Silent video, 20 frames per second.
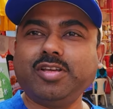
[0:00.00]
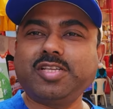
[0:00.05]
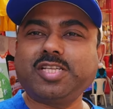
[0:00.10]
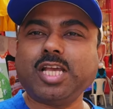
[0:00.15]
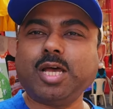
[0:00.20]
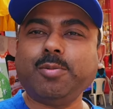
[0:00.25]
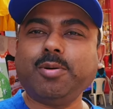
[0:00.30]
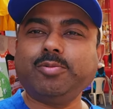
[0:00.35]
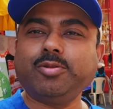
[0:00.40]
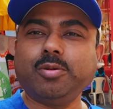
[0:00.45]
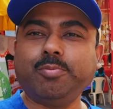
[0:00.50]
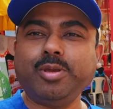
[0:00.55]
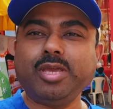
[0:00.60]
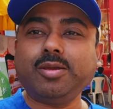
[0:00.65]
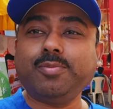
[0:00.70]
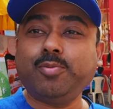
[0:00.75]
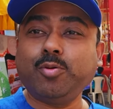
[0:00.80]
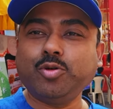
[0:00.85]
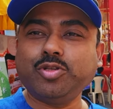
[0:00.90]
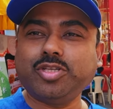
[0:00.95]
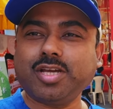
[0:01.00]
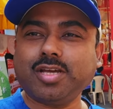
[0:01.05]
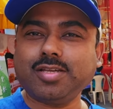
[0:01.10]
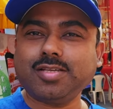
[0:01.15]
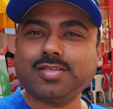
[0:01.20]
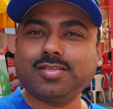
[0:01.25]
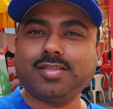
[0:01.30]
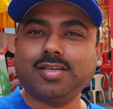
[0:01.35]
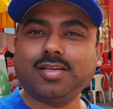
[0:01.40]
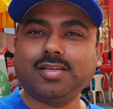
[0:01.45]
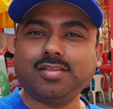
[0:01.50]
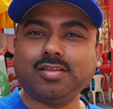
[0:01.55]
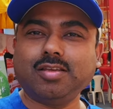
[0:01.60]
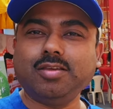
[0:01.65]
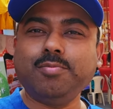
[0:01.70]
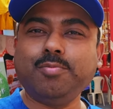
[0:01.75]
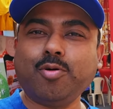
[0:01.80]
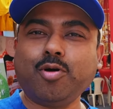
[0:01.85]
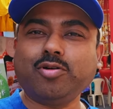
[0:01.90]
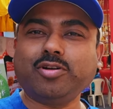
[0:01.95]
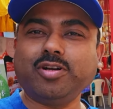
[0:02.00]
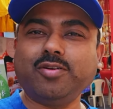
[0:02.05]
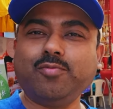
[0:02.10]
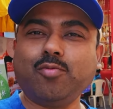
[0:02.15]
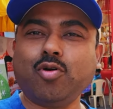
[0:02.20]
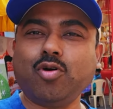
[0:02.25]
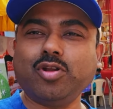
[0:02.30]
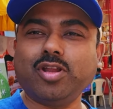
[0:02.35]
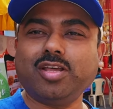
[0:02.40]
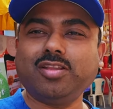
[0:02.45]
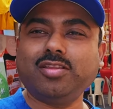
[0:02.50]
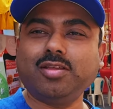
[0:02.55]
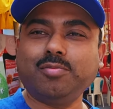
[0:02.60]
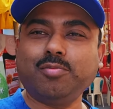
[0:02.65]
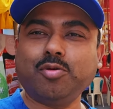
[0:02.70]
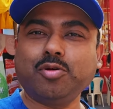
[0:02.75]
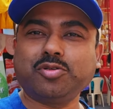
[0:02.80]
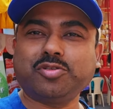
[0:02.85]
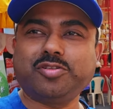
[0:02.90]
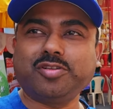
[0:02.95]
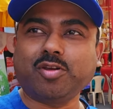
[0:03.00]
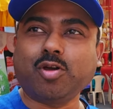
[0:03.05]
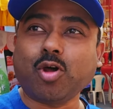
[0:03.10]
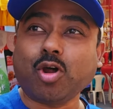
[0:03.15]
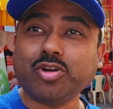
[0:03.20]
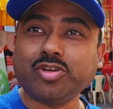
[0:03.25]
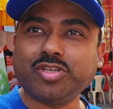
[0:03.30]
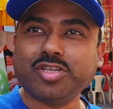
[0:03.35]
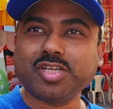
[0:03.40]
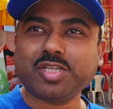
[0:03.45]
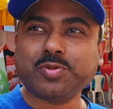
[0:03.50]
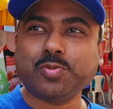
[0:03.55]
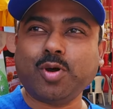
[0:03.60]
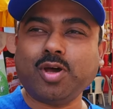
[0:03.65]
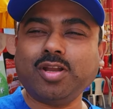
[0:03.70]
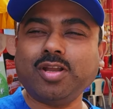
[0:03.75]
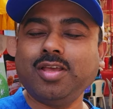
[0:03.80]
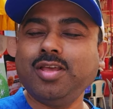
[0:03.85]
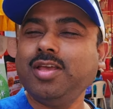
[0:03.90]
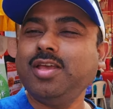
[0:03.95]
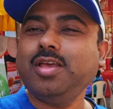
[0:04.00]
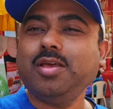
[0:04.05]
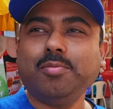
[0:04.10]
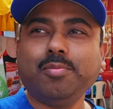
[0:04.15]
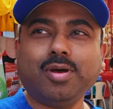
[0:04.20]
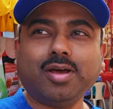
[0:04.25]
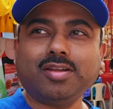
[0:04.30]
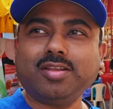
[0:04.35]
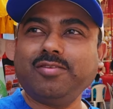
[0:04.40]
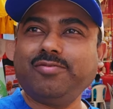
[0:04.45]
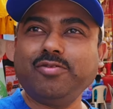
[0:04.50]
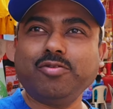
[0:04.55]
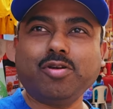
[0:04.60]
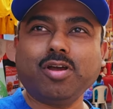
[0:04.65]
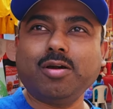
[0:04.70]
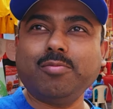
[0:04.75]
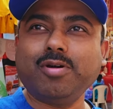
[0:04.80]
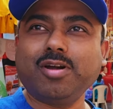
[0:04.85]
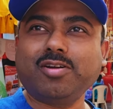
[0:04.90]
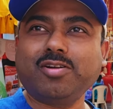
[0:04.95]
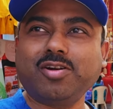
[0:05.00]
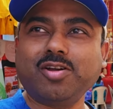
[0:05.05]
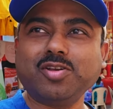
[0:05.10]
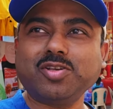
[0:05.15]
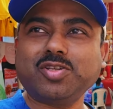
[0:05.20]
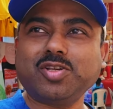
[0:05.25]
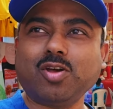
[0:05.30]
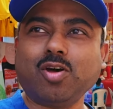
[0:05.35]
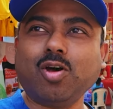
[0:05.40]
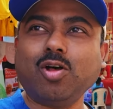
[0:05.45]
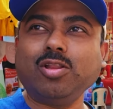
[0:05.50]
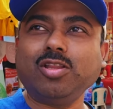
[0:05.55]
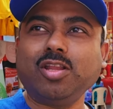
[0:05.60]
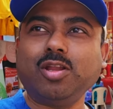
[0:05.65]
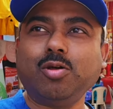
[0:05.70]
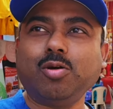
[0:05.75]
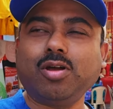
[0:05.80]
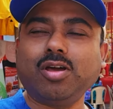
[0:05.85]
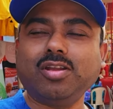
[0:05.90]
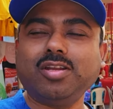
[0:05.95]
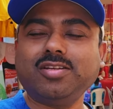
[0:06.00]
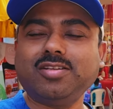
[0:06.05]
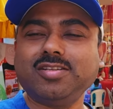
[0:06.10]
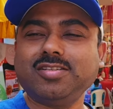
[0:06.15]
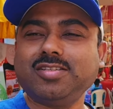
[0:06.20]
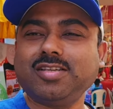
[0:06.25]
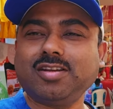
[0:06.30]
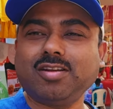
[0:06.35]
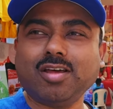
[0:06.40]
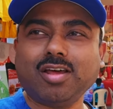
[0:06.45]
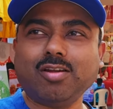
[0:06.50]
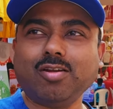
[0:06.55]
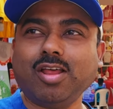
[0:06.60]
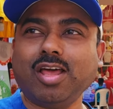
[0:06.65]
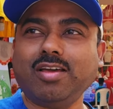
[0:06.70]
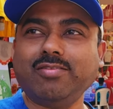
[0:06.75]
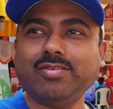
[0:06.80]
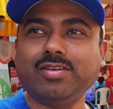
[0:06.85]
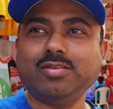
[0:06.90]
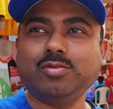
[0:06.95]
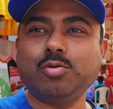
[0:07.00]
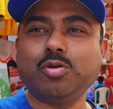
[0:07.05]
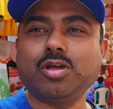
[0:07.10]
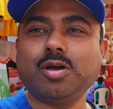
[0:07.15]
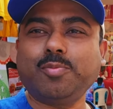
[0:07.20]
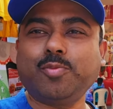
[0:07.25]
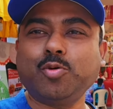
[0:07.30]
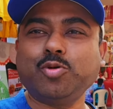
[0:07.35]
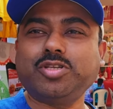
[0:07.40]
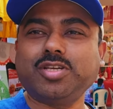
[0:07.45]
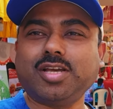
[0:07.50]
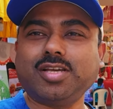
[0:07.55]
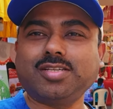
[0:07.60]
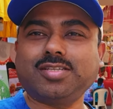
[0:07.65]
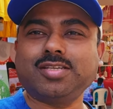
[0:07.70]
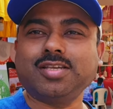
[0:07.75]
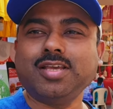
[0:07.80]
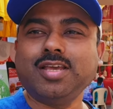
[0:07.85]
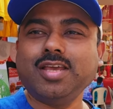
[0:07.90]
some of the big pujas, the important one and the most gorgeous one. But if you come across all the localities, they are having Durga pujas.